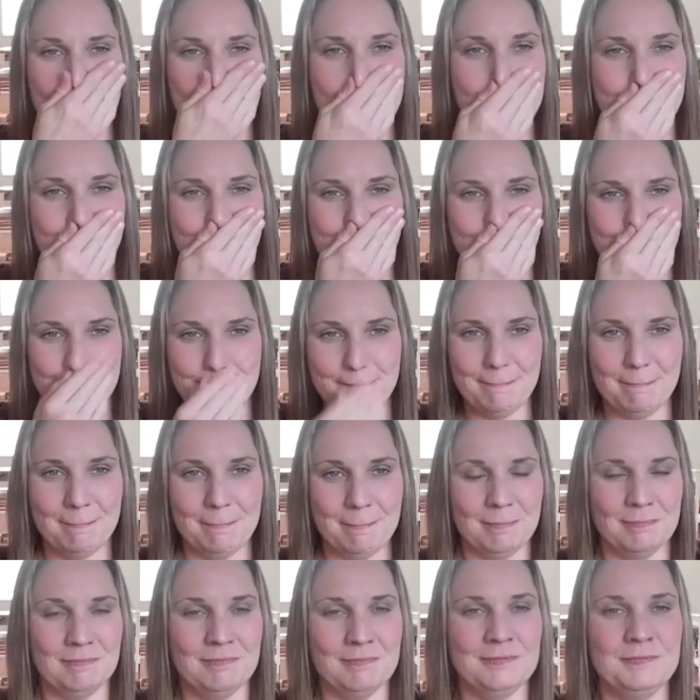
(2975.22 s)

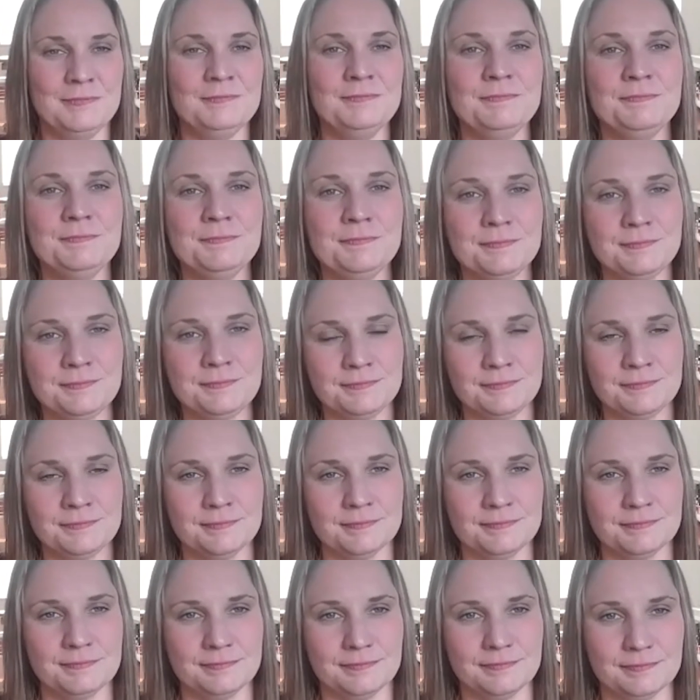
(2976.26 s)

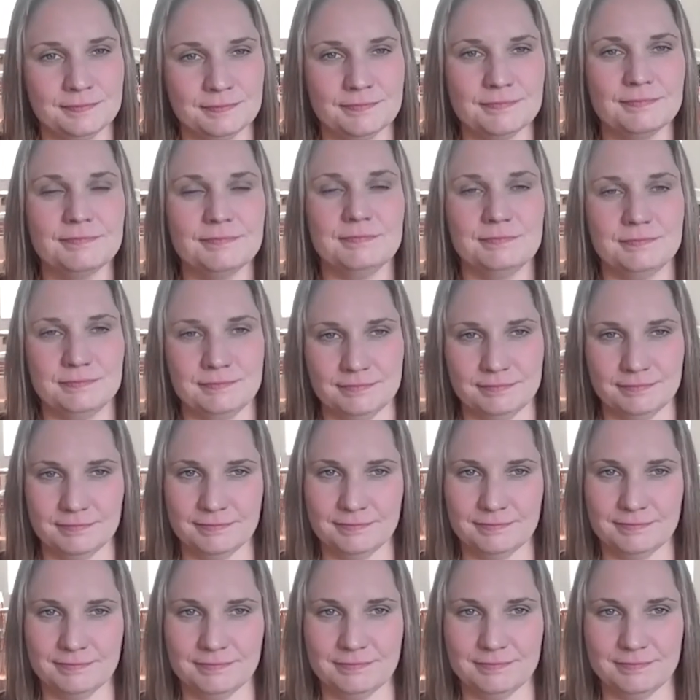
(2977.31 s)

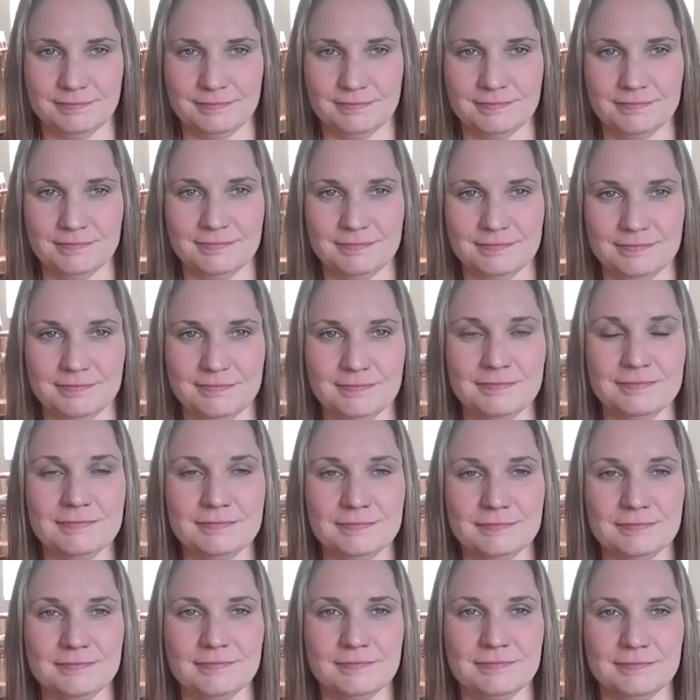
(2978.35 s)

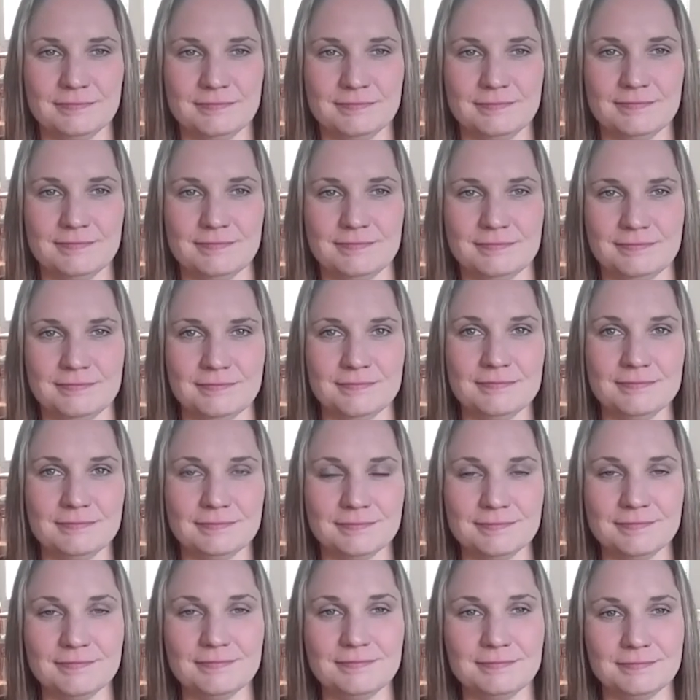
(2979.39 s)

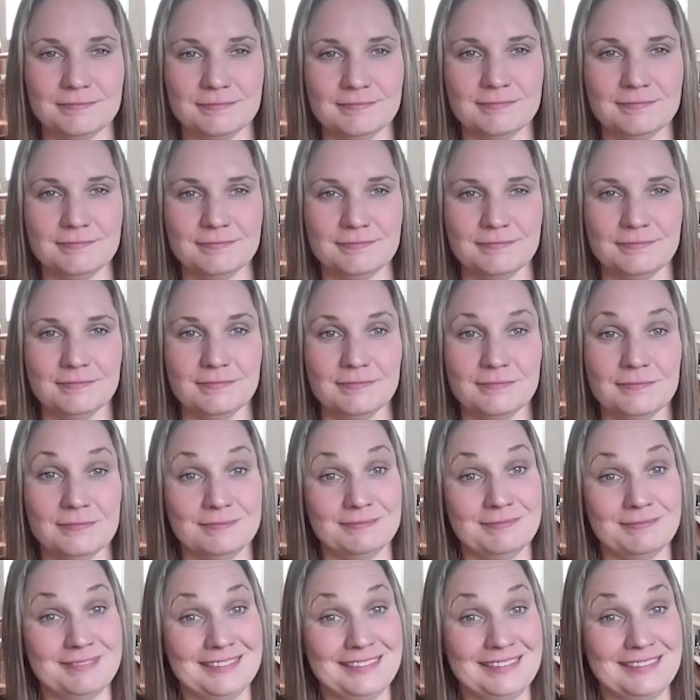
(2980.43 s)

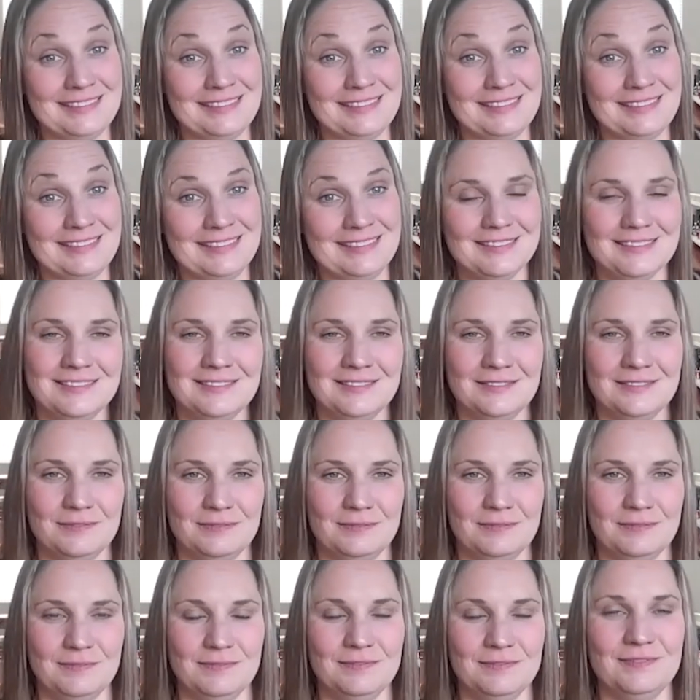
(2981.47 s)

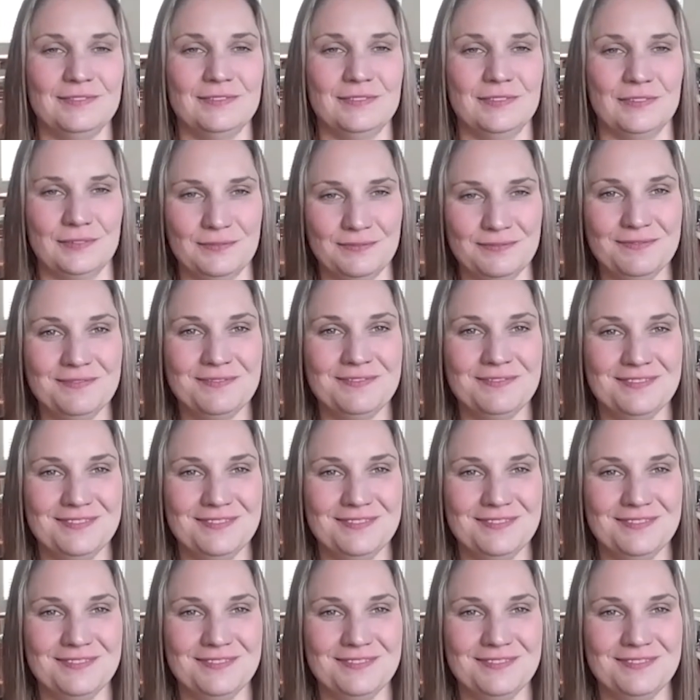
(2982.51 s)
[no speech]